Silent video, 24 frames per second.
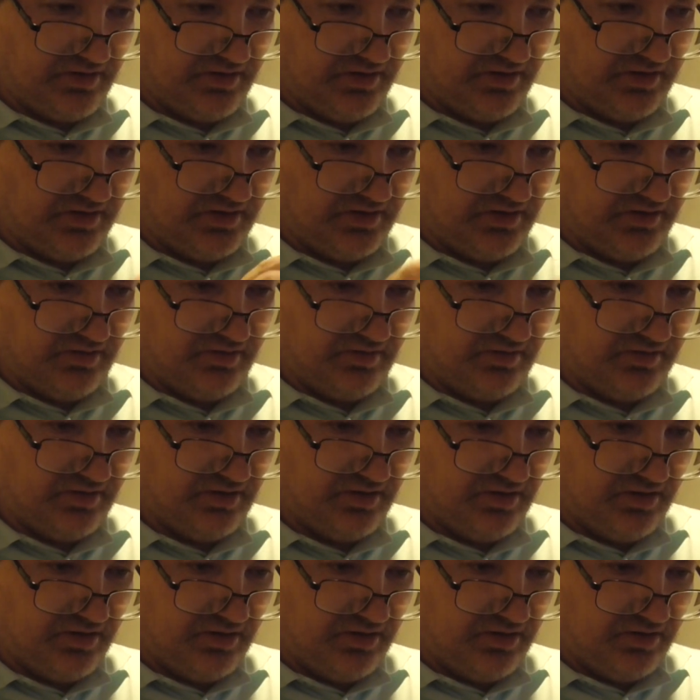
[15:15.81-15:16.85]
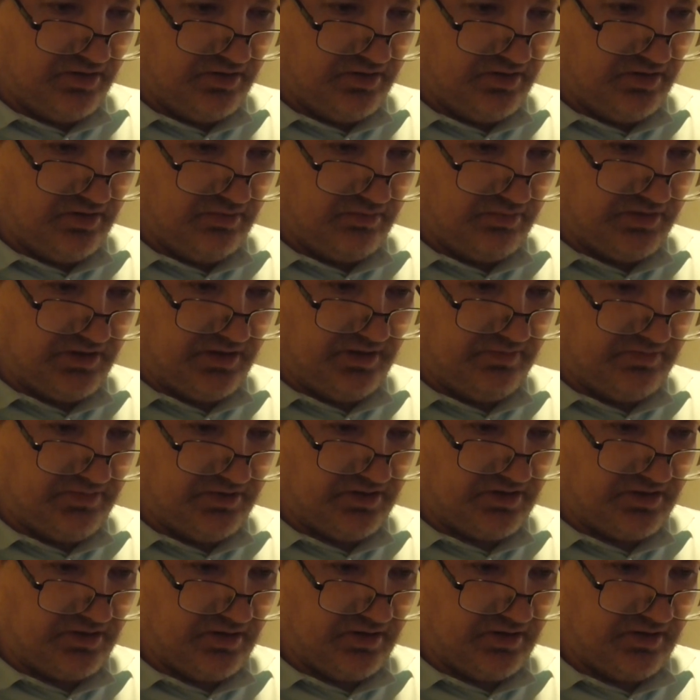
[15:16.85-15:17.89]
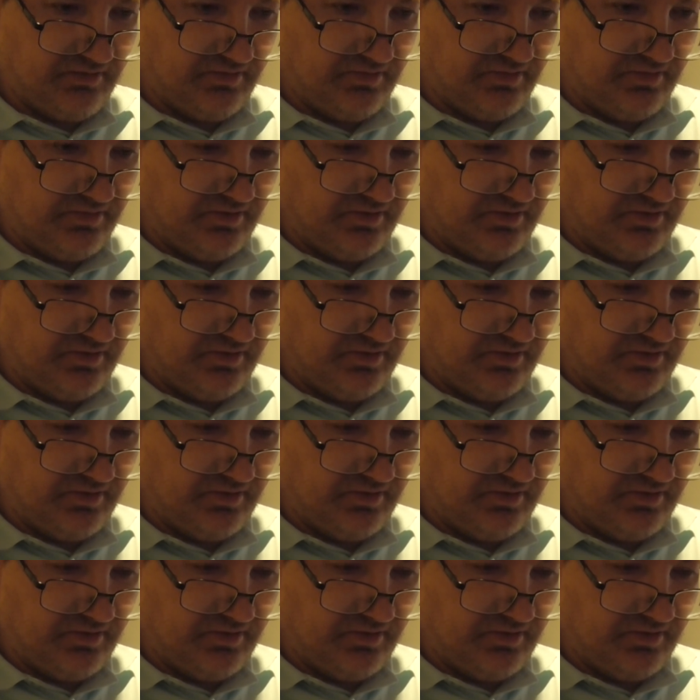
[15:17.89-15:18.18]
and here. And keep the top.